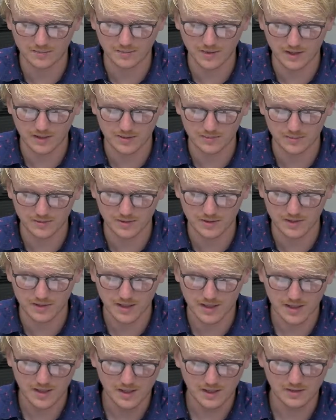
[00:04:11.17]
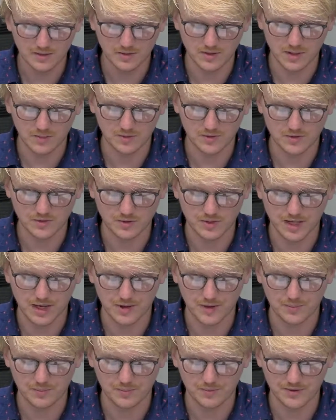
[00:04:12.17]
experts to demonstrate
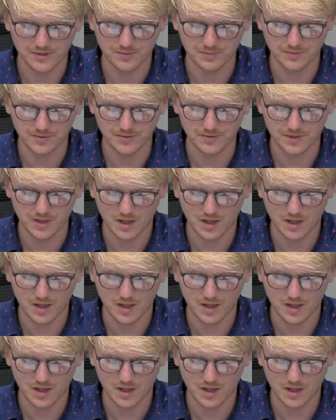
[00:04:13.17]
how the principles